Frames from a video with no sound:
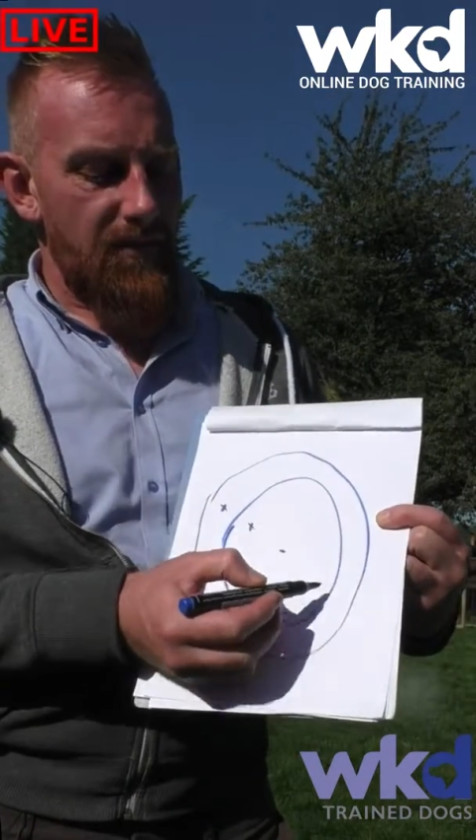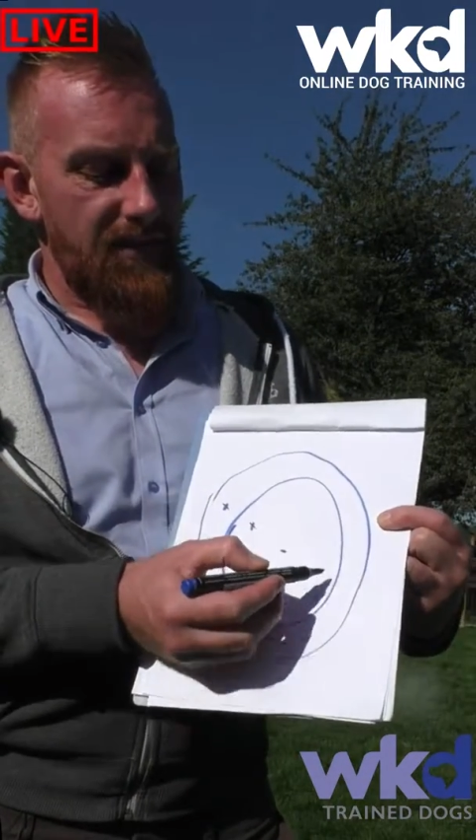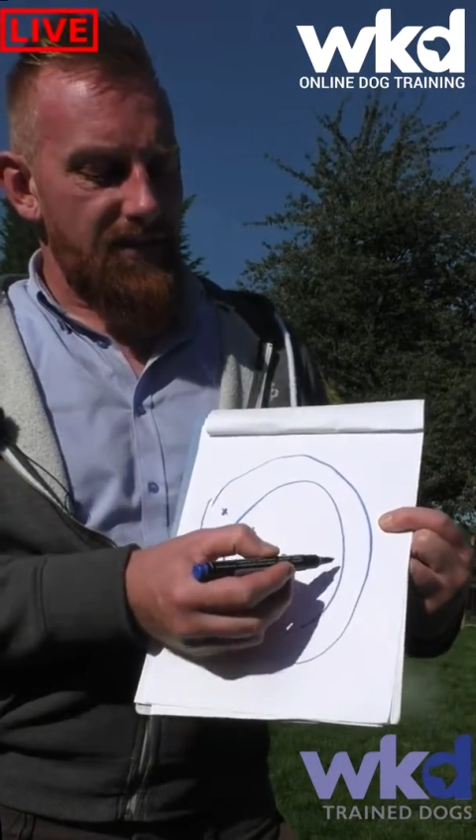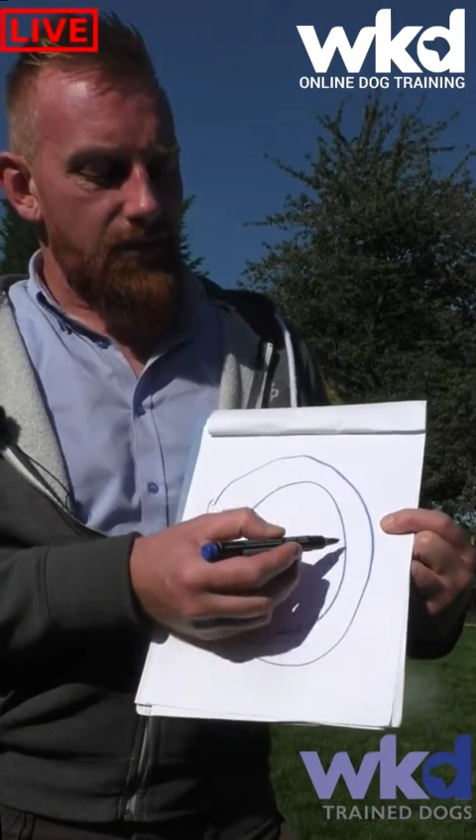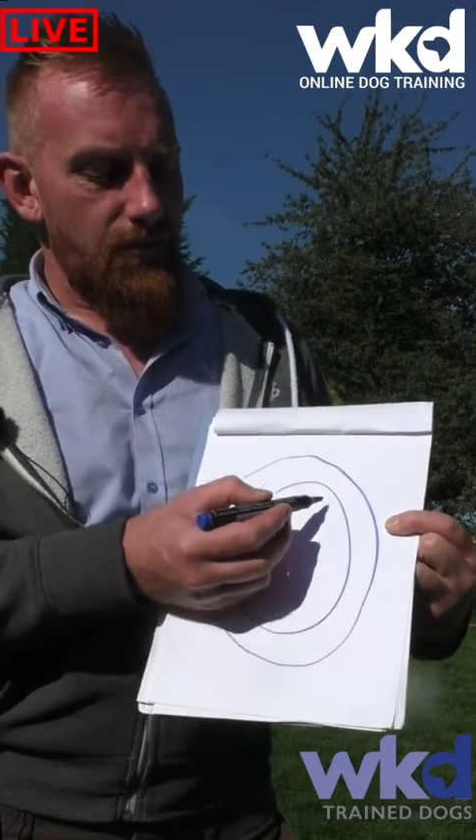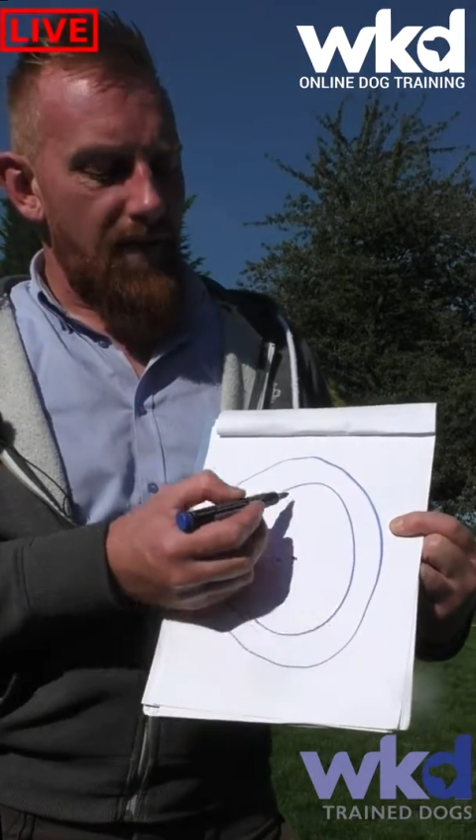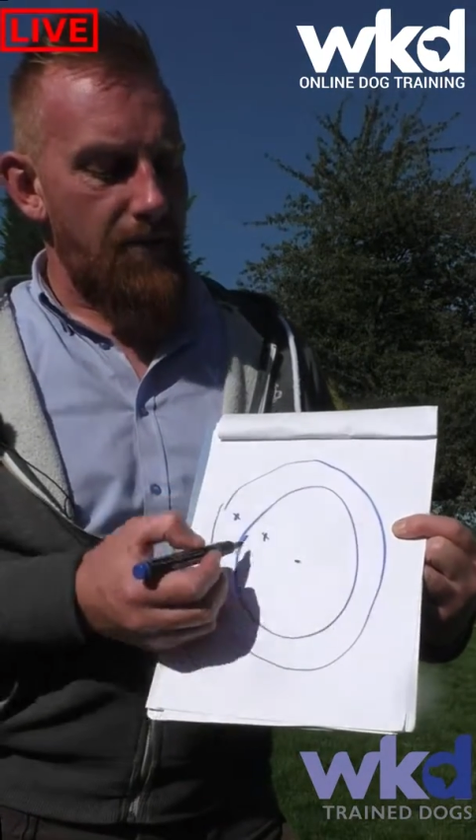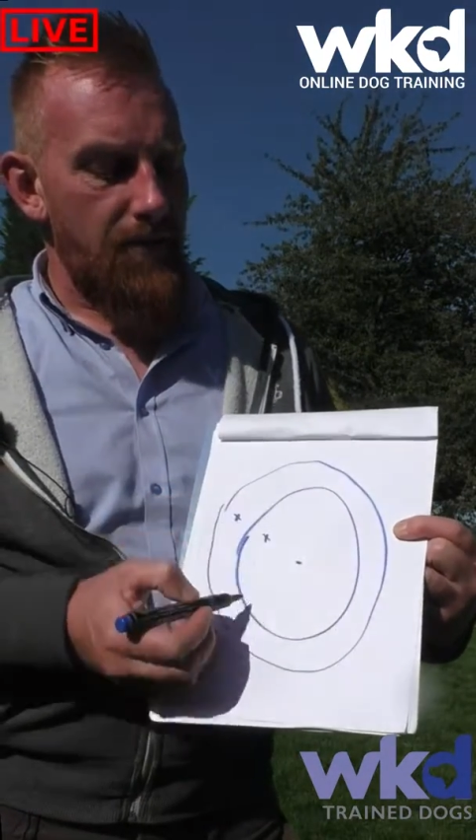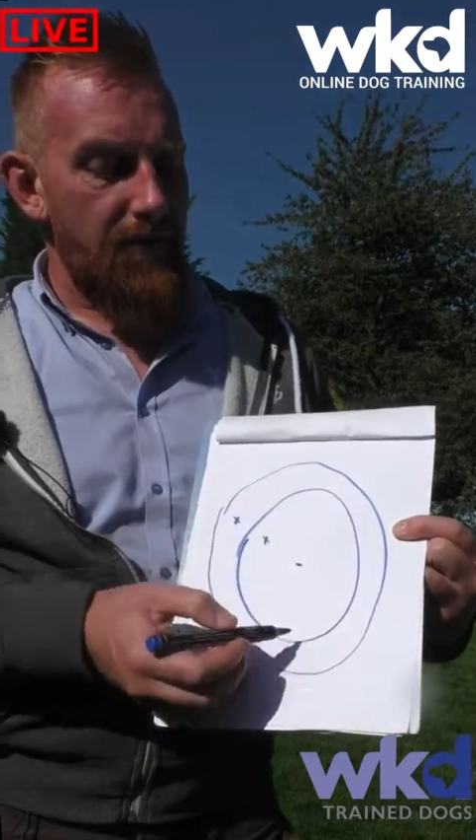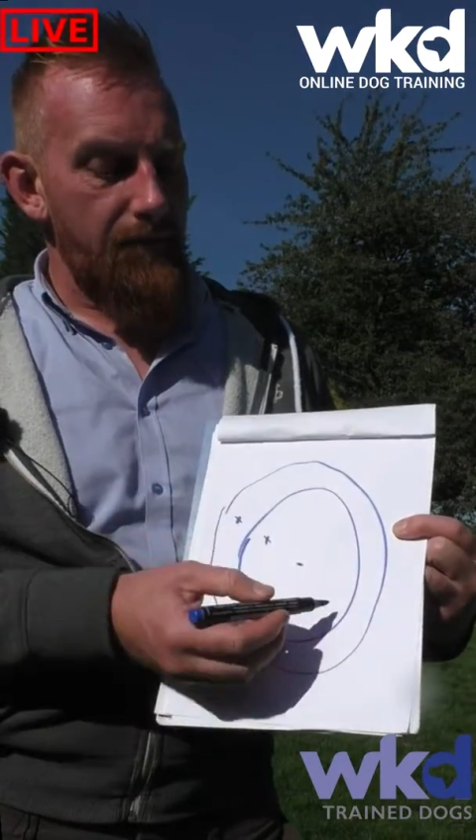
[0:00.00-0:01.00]
this is your
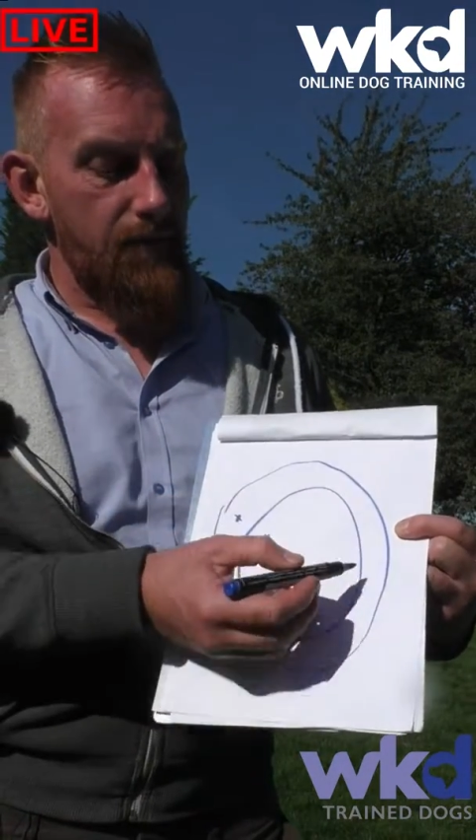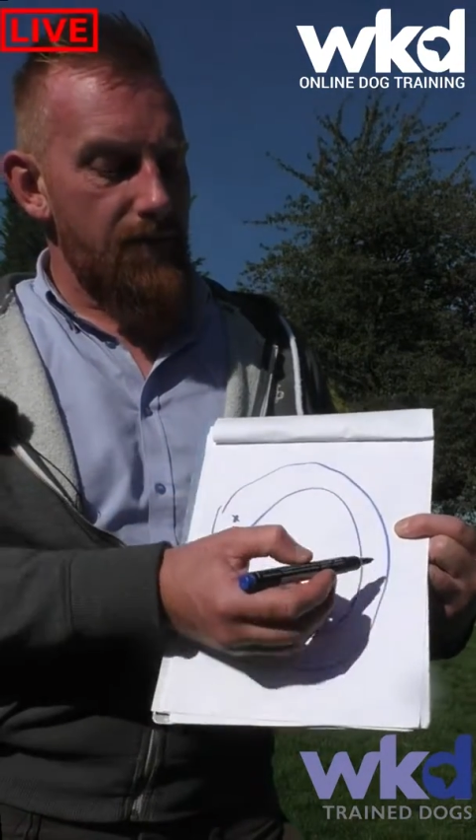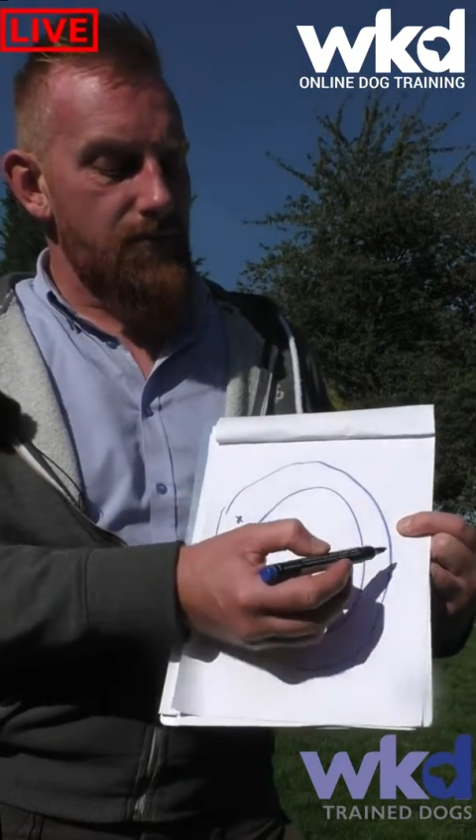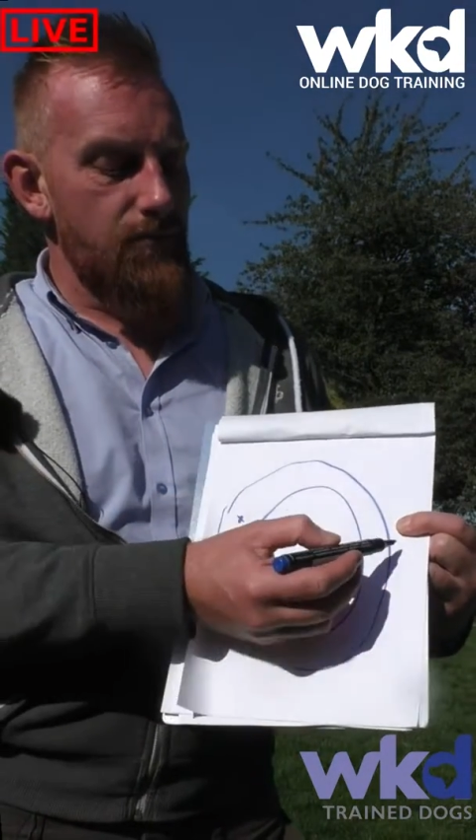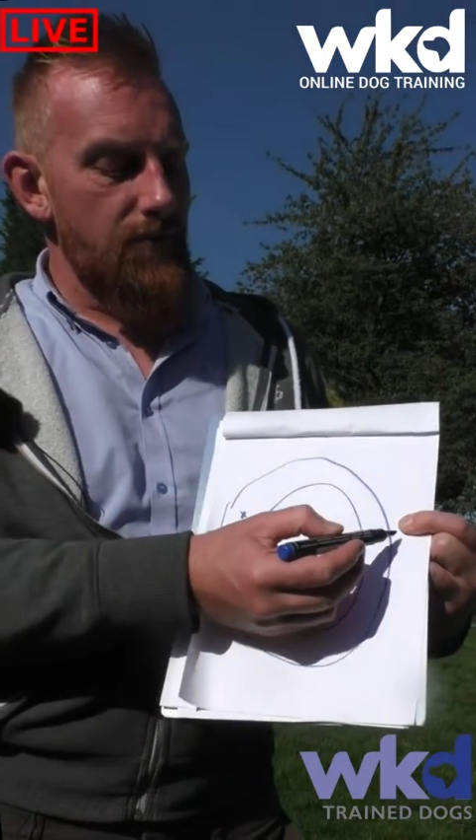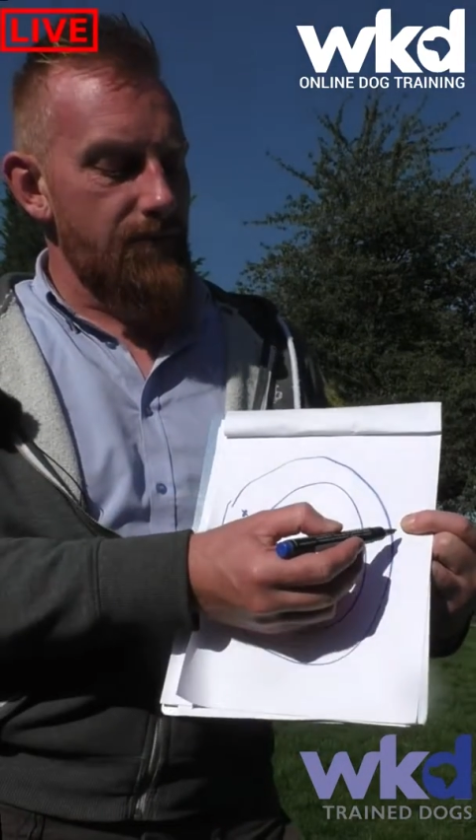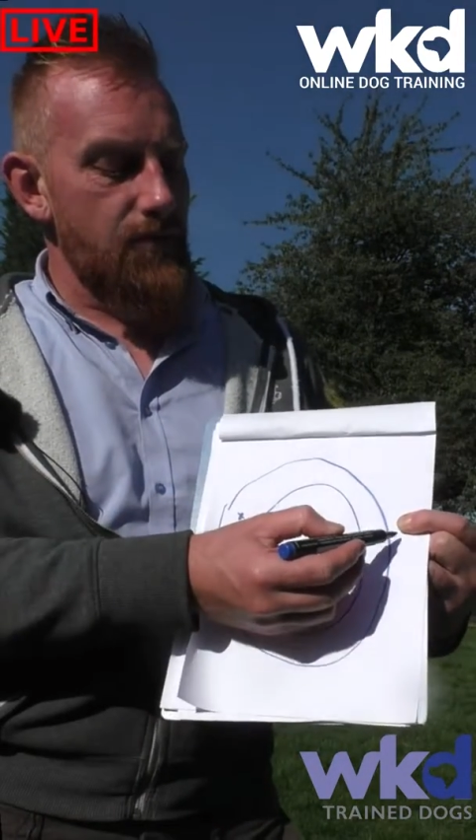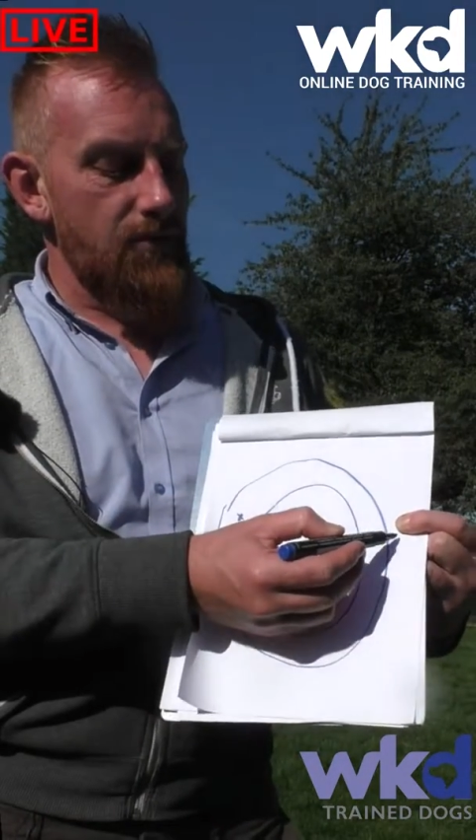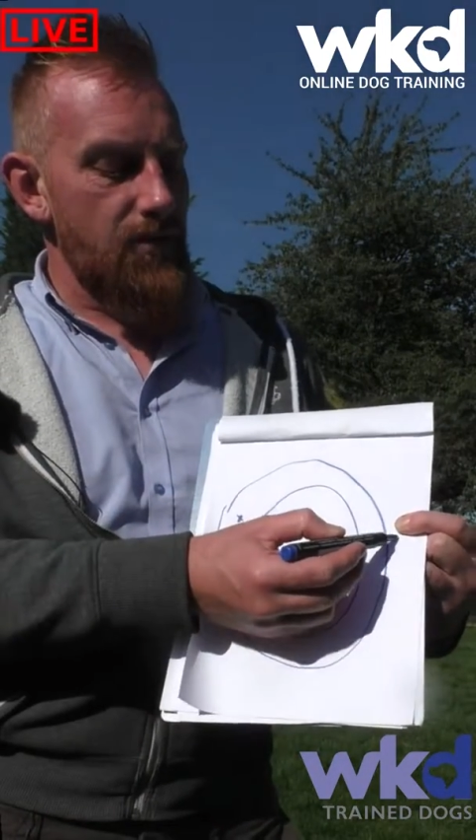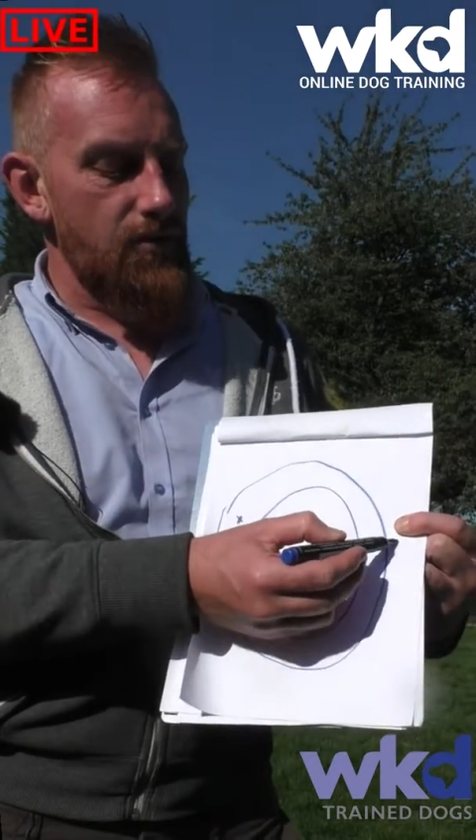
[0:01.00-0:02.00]
area of influence and all of a
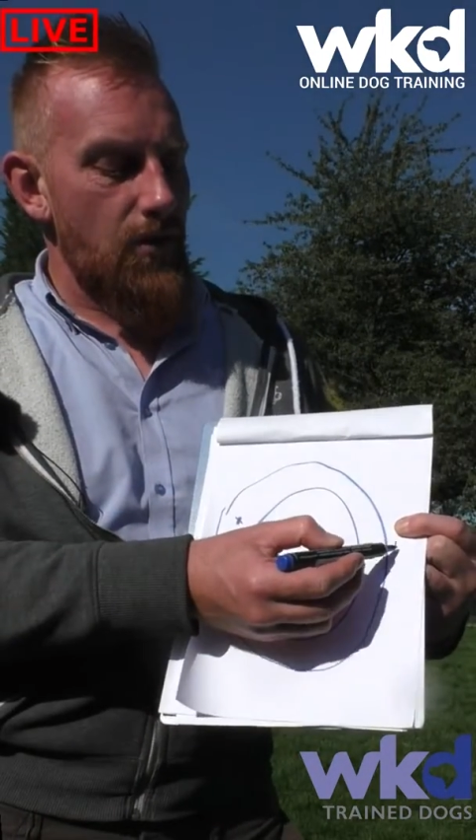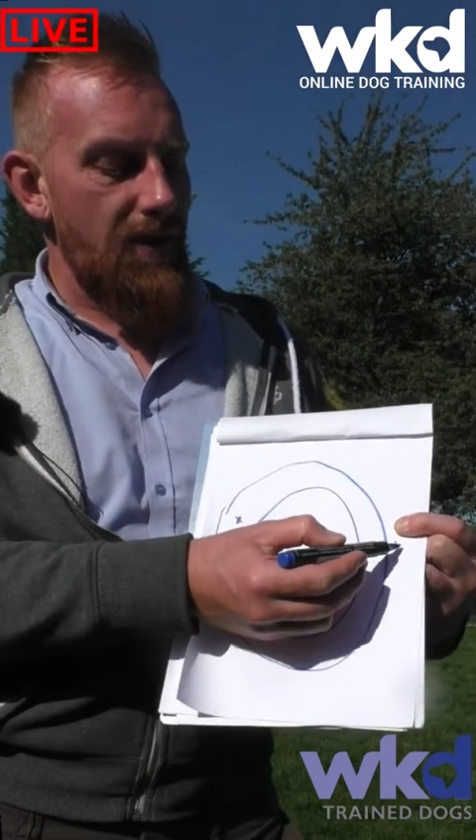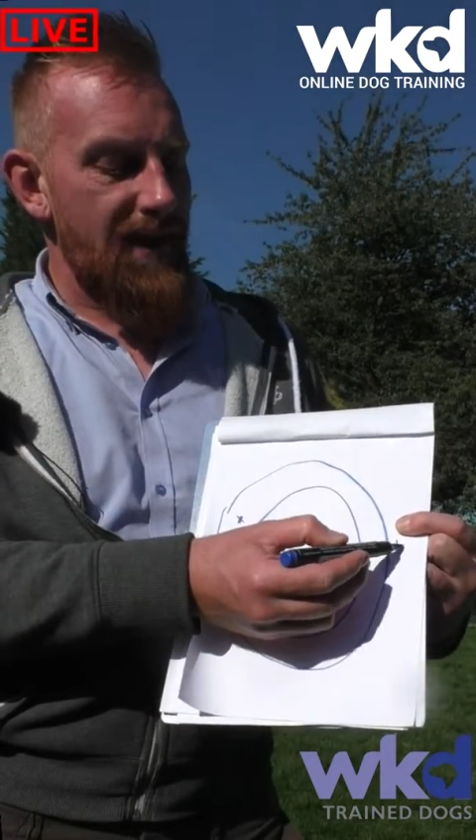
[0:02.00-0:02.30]
sudden a dog